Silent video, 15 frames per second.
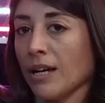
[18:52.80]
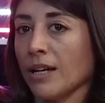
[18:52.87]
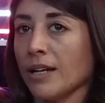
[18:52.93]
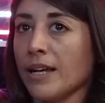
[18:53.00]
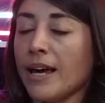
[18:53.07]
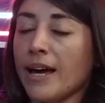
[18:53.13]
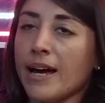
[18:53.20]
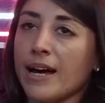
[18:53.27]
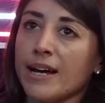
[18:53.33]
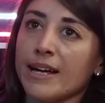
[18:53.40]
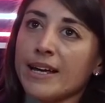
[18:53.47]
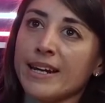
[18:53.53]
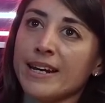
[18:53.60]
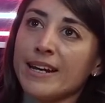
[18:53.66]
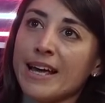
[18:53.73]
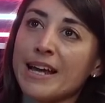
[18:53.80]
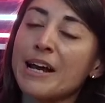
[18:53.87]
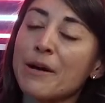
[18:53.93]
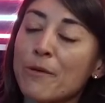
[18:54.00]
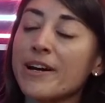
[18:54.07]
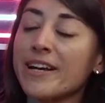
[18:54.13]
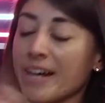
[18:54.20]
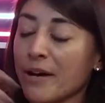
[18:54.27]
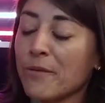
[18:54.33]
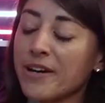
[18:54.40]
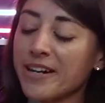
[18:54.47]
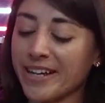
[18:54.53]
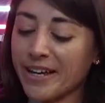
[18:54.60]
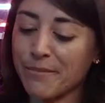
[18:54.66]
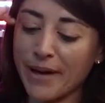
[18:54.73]
Yeah, and and I want to I want
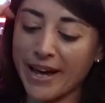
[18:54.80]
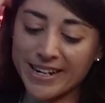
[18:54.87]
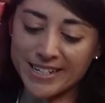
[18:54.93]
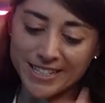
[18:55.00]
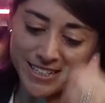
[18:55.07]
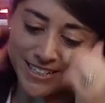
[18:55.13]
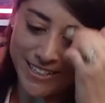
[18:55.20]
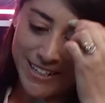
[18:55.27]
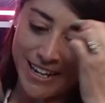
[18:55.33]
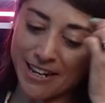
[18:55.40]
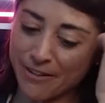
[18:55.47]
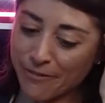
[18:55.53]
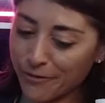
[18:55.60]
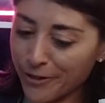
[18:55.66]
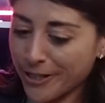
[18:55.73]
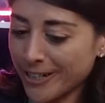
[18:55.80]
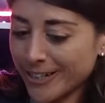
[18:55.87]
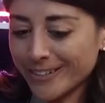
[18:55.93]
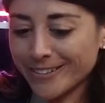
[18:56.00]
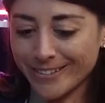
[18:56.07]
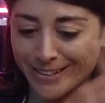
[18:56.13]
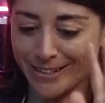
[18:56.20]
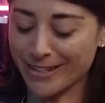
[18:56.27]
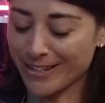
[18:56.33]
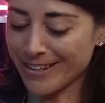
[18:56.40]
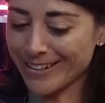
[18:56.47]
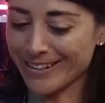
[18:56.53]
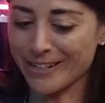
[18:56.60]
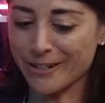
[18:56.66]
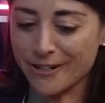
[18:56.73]
to get back to kind of your the,
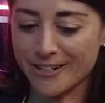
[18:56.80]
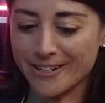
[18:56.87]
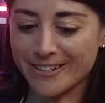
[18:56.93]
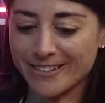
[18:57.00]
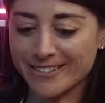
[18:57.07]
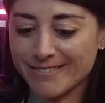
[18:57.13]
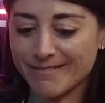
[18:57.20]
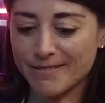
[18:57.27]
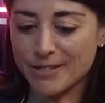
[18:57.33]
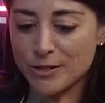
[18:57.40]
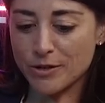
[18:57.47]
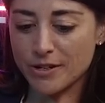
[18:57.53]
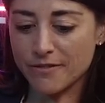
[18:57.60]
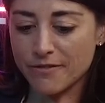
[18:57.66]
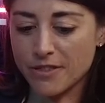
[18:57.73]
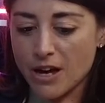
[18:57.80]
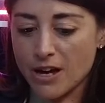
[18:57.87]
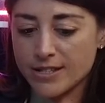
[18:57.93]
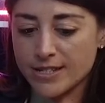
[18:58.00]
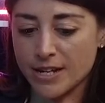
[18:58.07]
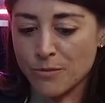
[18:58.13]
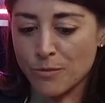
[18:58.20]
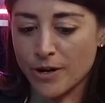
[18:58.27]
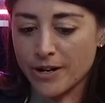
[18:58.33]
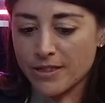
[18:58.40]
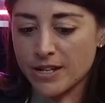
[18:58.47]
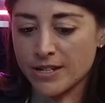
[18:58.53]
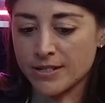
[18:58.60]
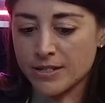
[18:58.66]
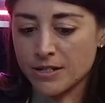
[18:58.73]
your sort of thoughts on where
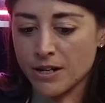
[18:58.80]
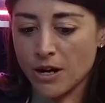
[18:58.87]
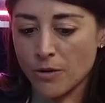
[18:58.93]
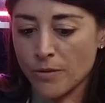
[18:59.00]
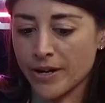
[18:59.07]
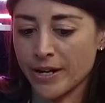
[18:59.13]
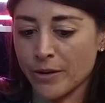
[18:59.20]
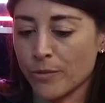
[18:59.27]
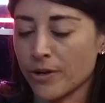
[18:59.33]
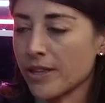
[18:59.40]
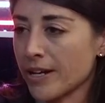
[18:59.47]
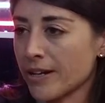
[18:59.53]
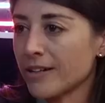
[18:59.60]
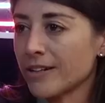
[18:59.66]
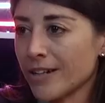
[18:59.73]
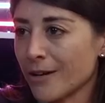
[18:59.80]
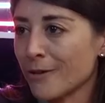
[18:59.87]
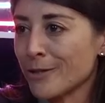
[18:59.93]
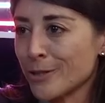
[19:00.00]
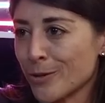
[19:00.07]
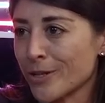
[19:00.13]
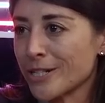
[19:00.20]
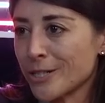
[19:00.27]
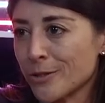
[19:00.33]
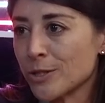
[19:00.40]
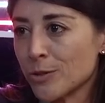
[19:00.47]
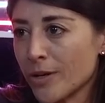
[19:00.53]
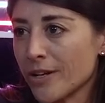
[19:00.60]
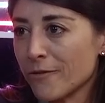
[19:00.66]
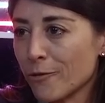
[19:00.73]
things are going and where they could go in 22 and
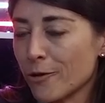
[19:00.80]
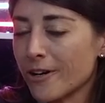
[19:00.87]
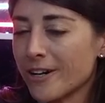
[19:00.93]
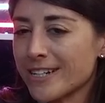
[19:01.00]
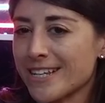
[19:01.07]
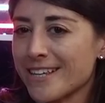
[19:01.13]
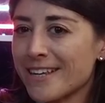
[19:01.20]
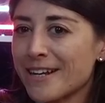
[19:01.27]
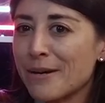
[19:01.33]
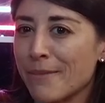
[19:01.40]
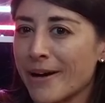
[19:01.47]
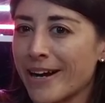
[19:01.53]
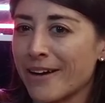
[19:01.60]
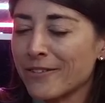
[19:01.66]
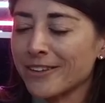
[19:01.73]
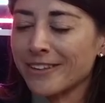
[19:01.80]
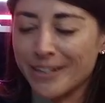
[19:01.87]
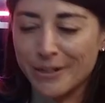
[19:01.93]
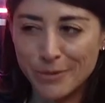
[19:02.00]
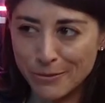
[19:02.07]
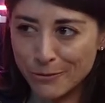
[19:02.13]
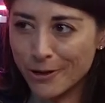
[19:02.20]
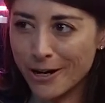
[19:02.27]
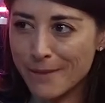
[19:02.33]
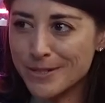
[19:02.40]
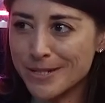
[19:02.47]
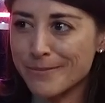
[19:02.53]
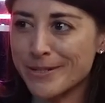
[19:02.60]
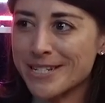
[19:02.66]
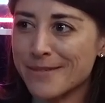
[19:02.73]
24 because I think I might have a little bit more
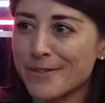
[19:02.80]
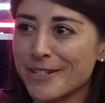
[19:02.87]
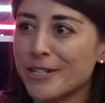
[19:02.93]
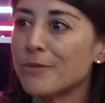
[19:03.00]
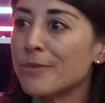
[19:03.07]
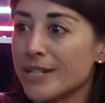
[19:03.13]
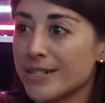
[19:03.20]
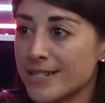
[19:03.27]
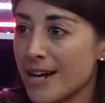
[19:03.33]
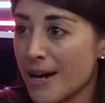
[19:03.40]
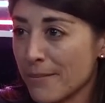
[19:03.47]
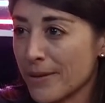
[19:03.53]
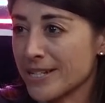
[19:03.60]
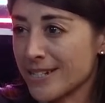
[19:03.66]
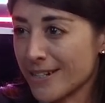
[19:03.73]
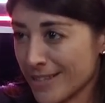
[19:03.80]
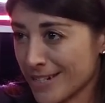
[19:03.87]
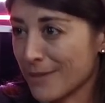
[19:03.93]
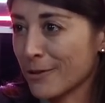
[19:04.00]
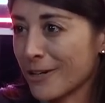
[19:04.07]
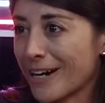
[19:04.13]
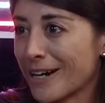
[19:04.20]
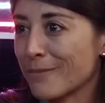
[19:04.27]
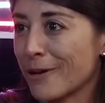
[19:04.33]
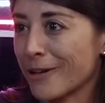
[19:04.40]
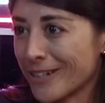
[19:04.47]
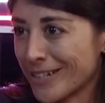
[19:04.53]
optimism than you, but it's not based on the Democratic Party.